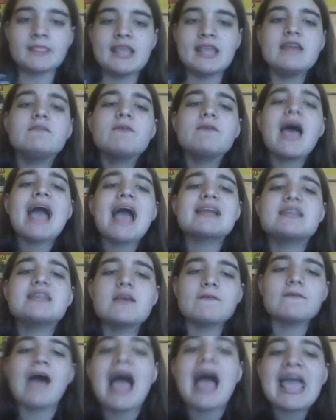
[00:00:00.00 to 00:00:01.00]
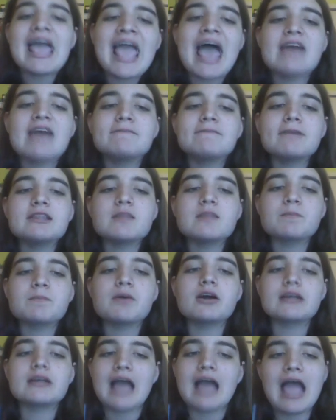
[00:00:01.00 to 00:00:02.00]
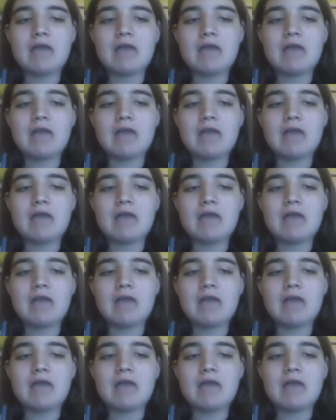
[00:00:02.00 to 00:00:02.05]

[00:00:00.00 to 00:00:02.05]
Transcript: In fact, if I hadn't read the book,